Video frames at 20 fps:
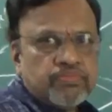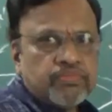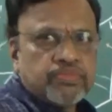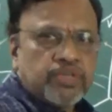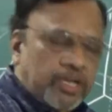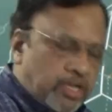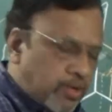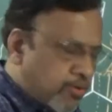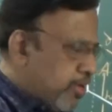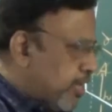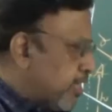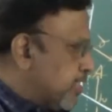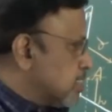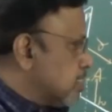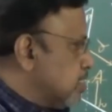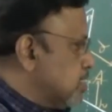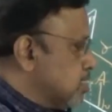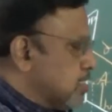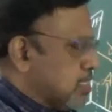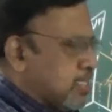Now let us
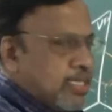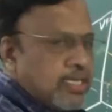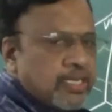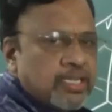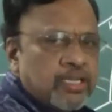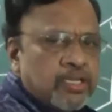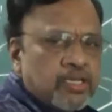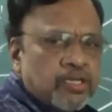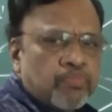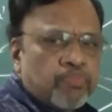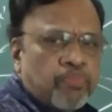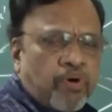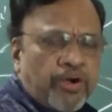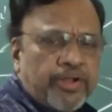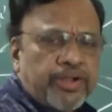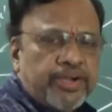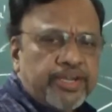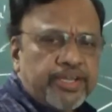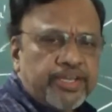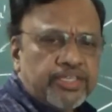consider
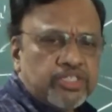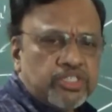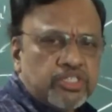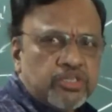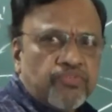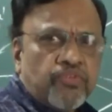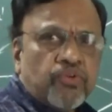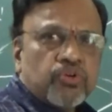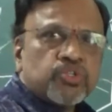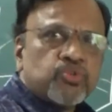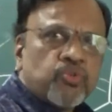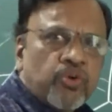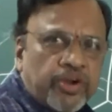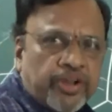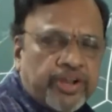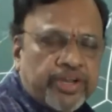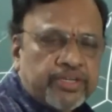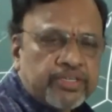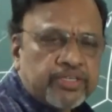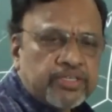point is in the fourth
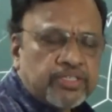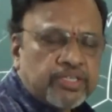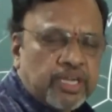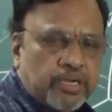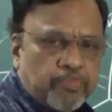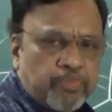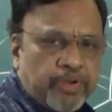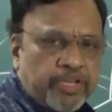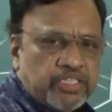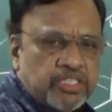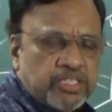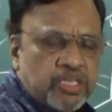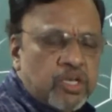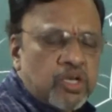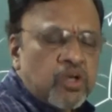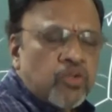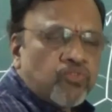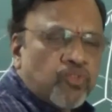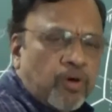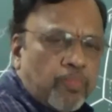quadrant. That
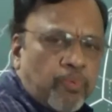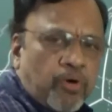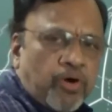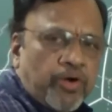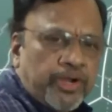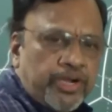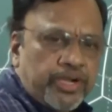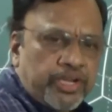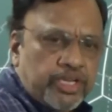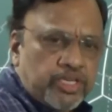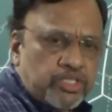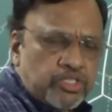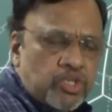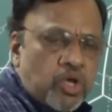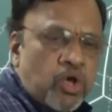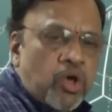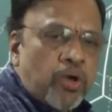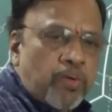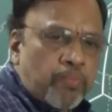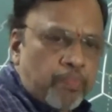means the point
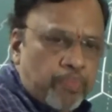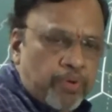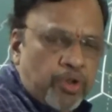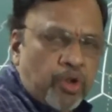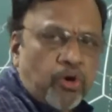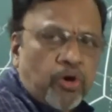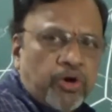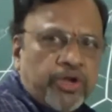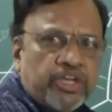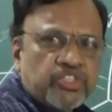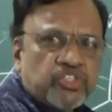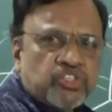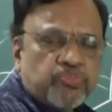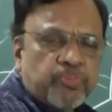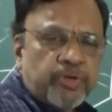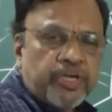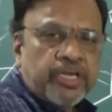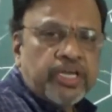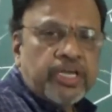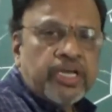is below
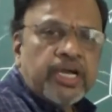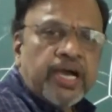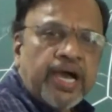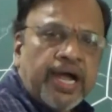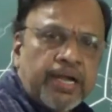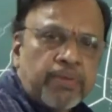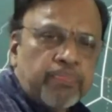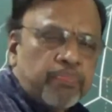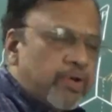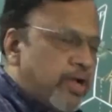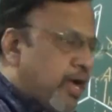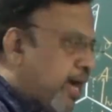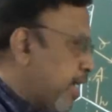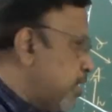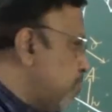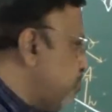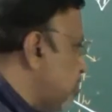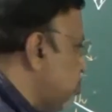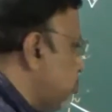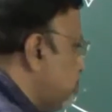HP and
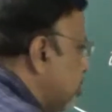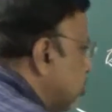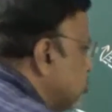behind VP.